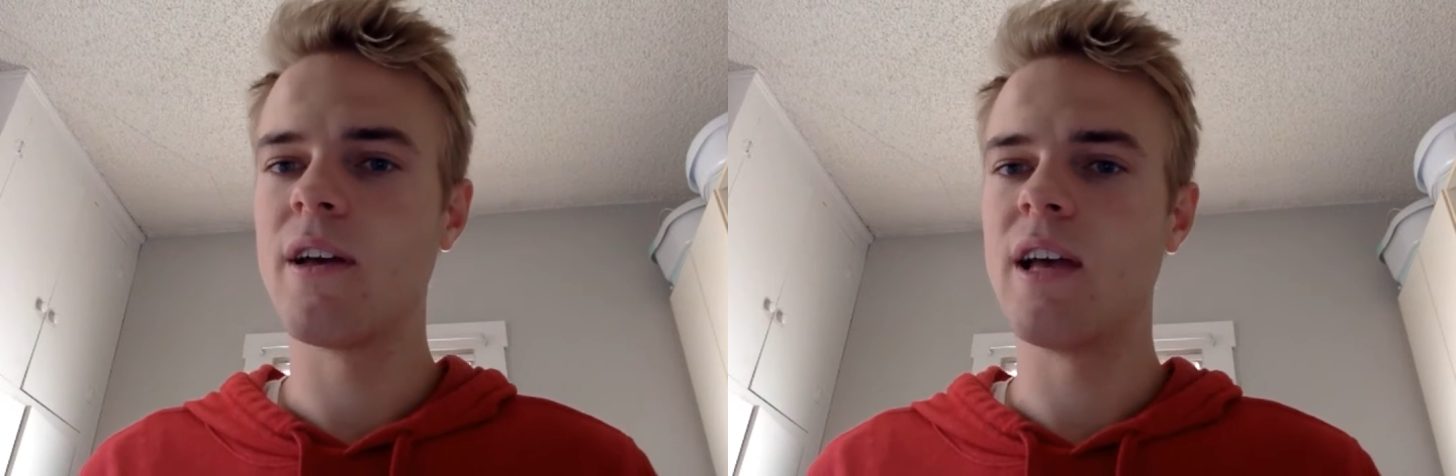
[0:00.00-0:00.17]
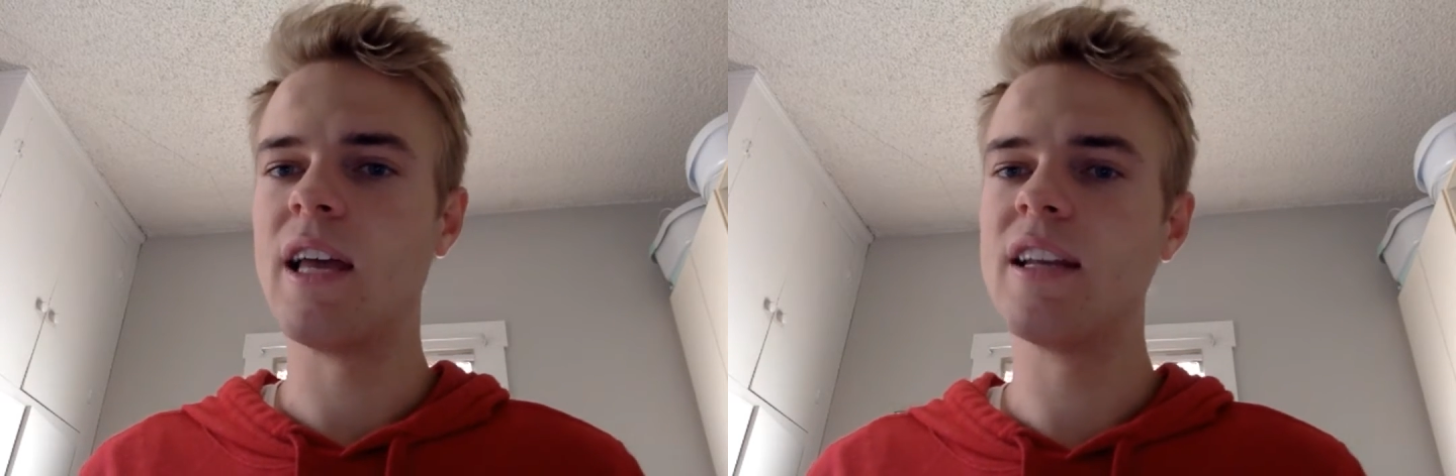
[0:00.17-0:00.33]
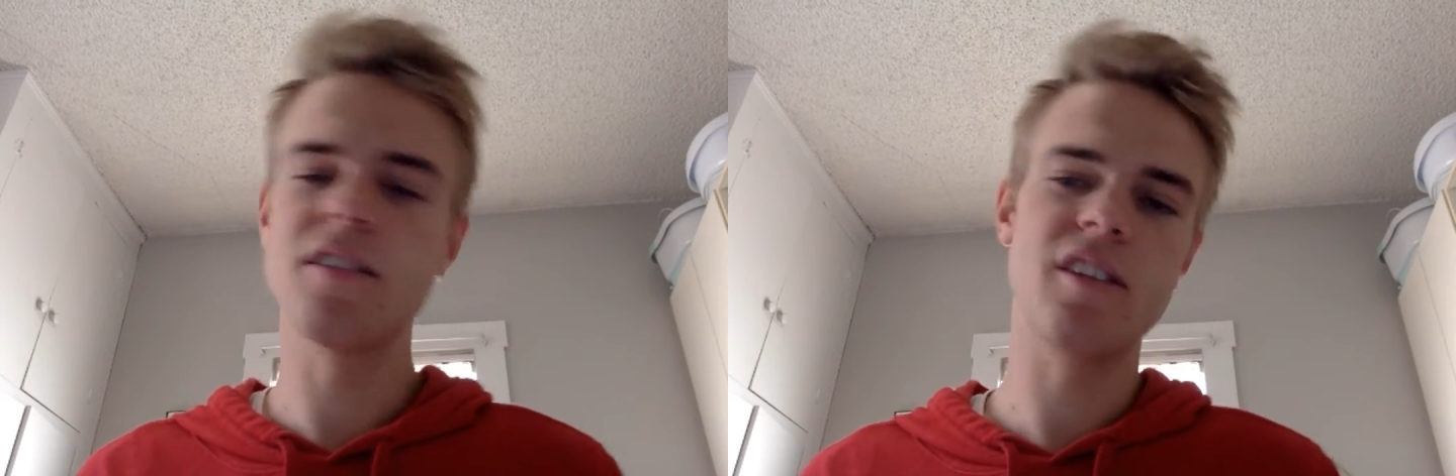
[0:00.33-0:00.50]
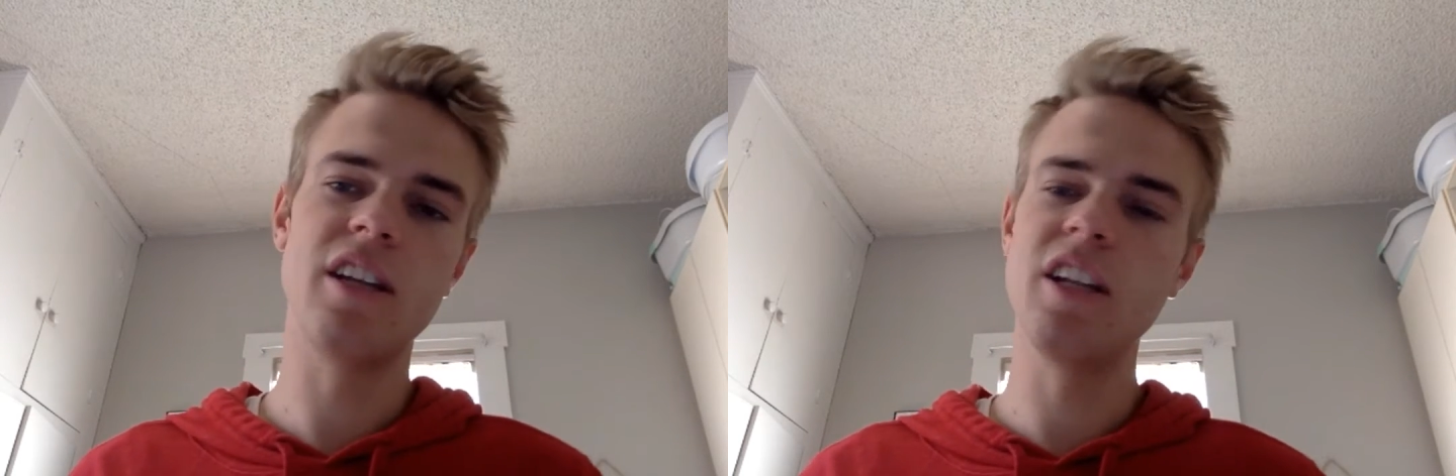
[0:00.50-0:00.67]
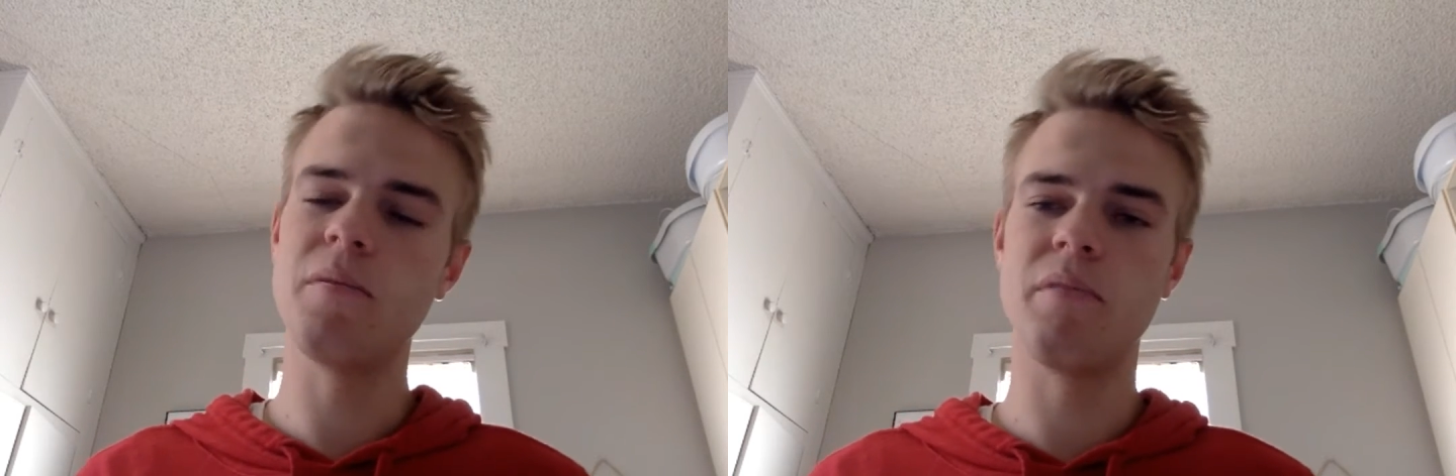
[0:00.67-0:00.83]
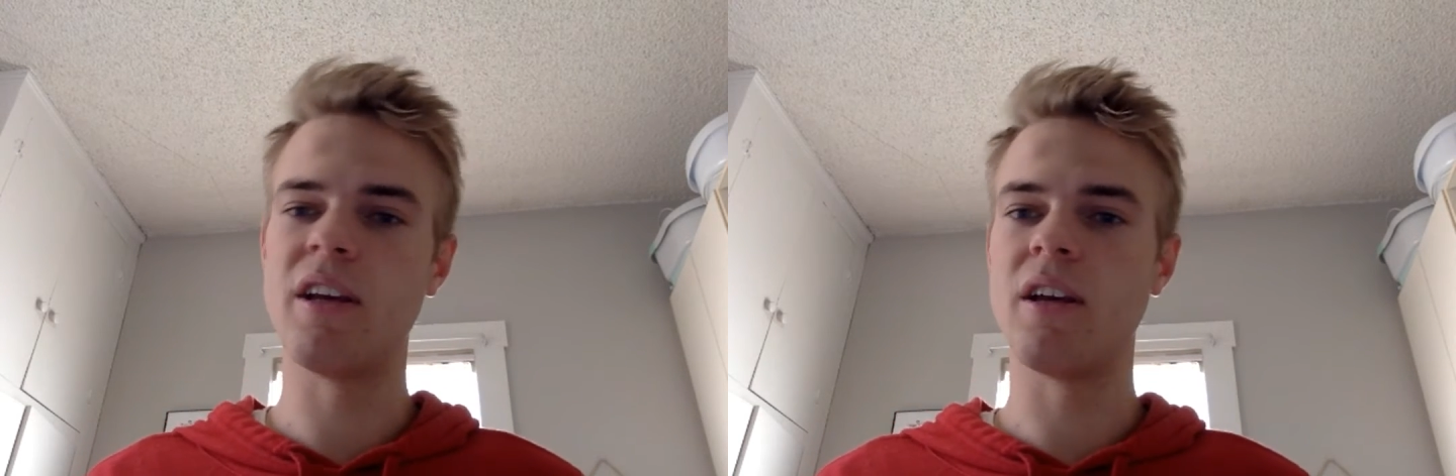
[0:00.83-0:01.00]
It doesn't need
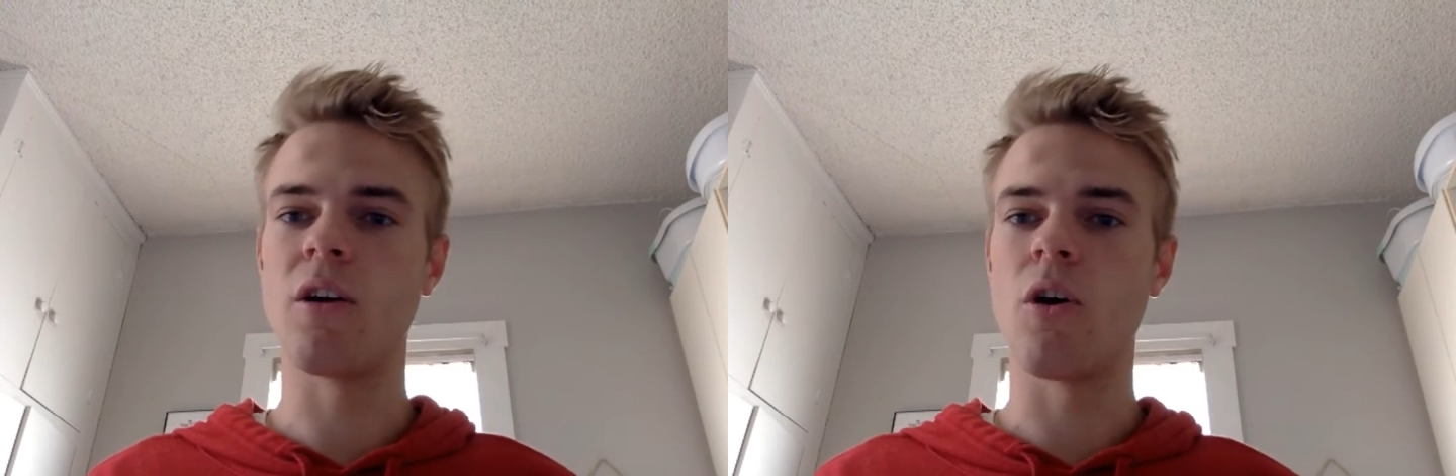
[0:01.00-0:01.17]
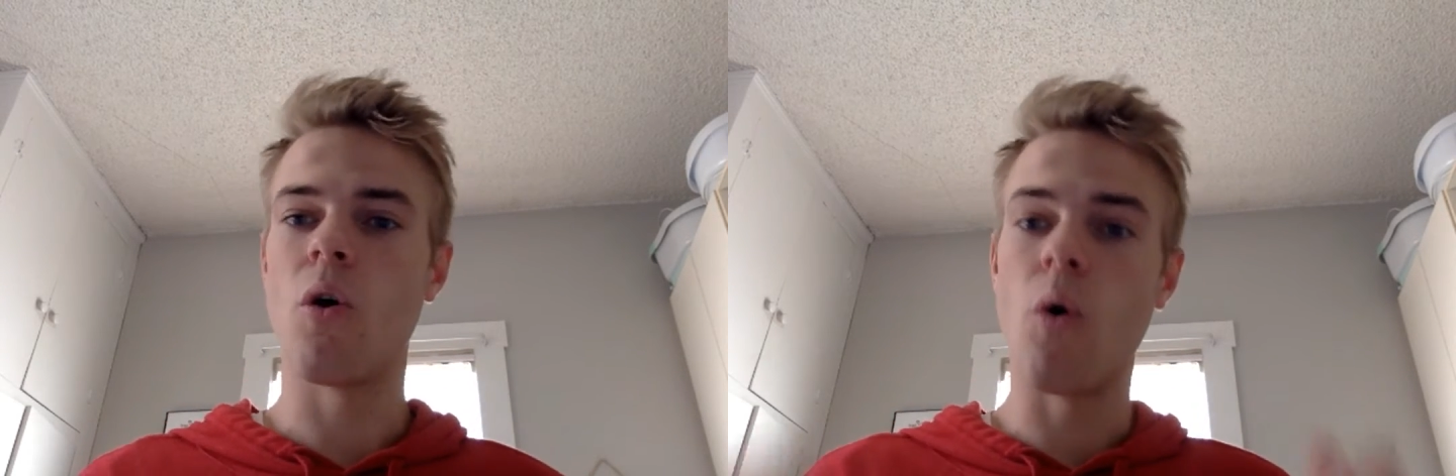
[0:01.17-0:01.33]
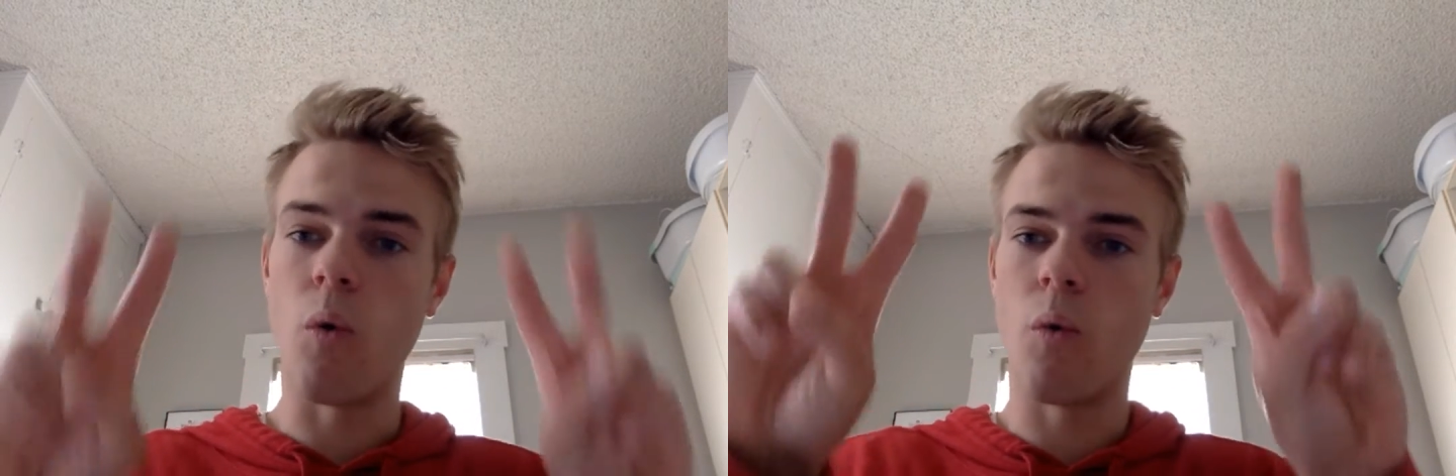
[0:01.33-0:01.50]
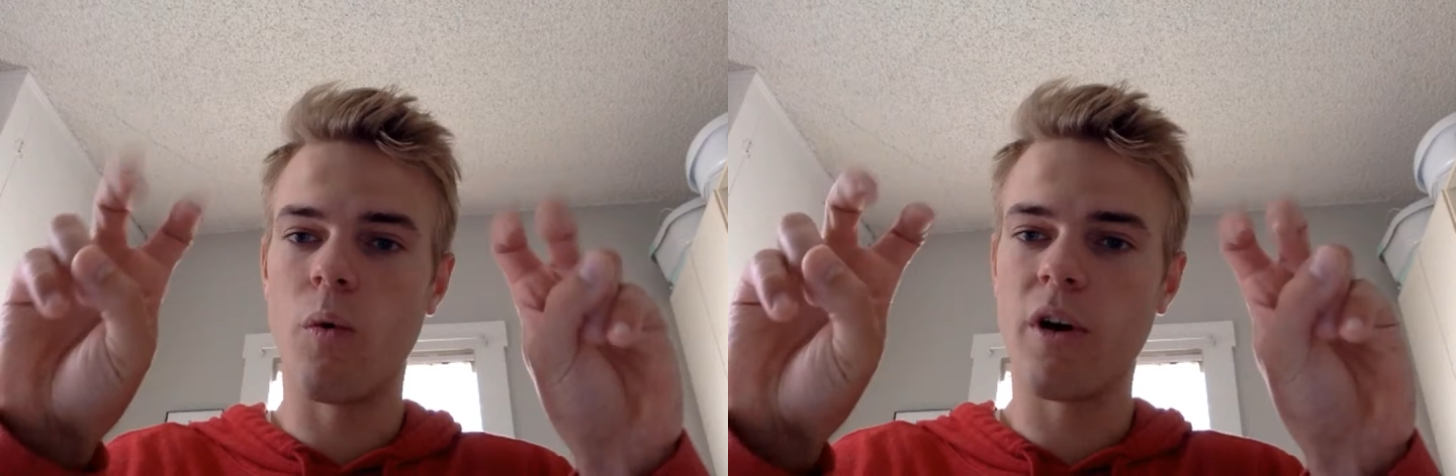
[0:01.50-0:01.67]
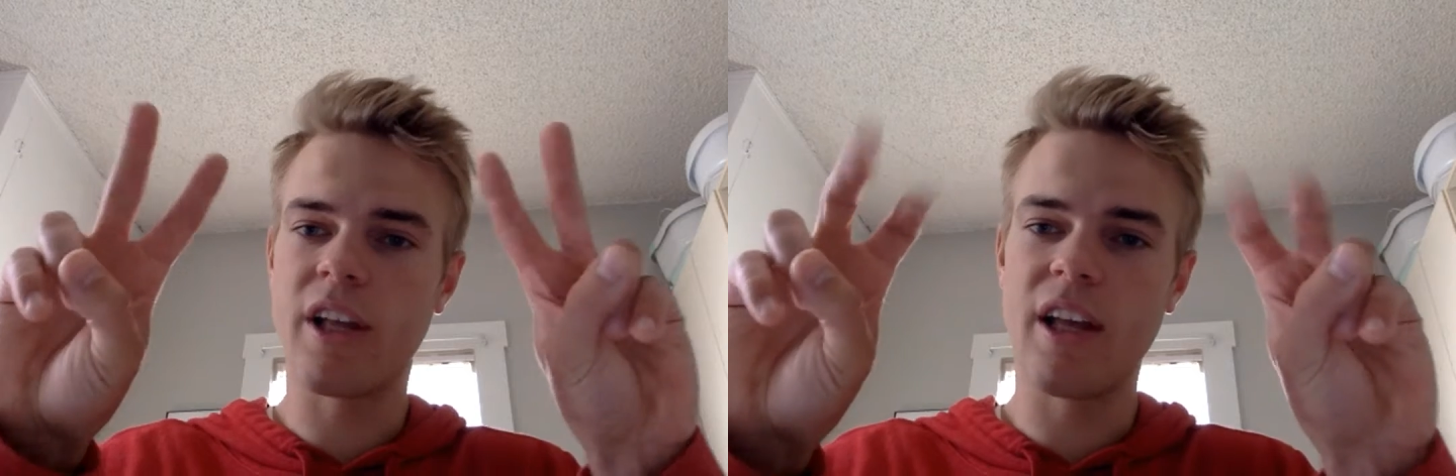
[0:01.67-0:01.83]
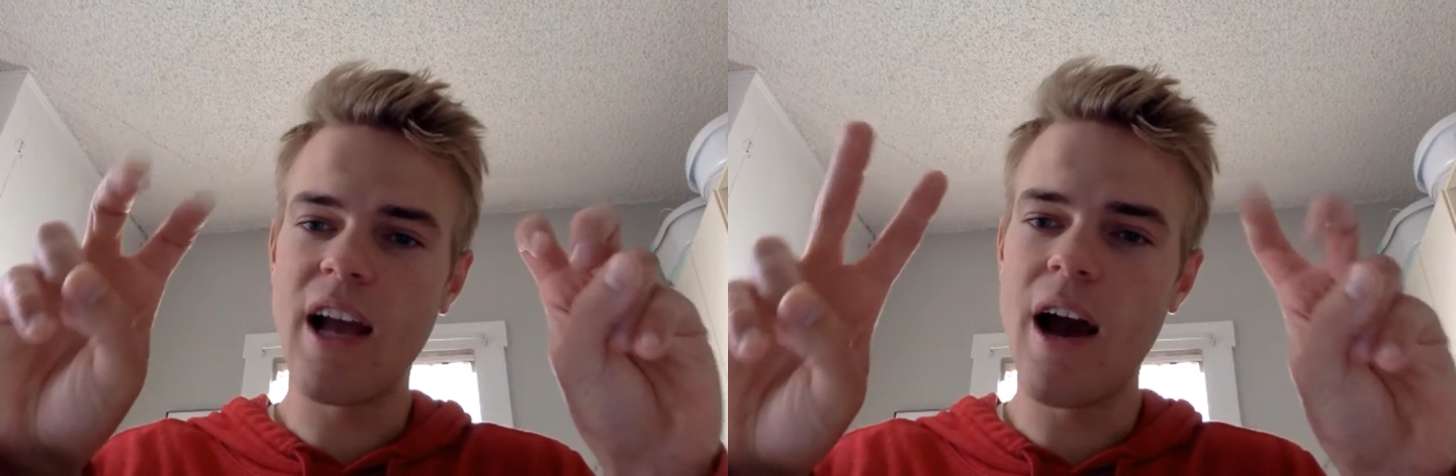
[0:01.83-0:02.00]
to be
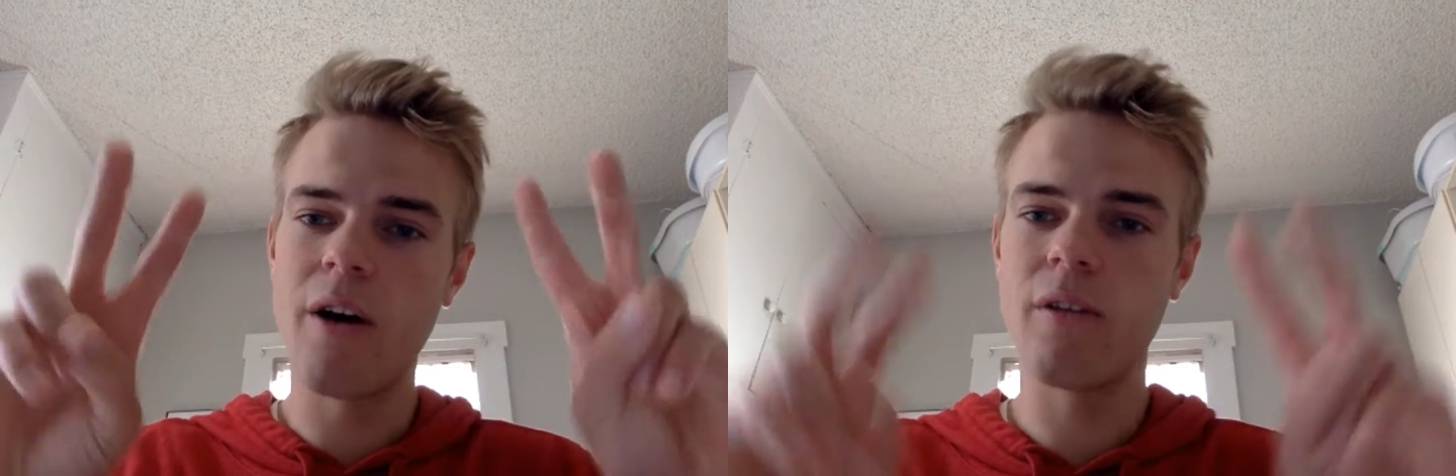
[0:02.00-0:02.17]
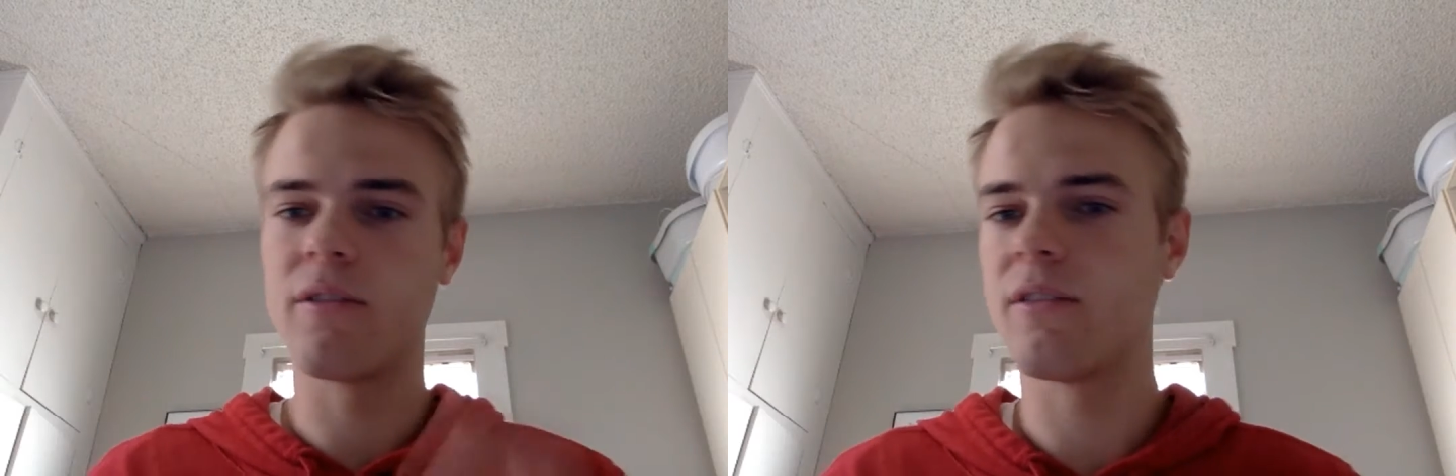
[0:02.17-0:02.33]
working out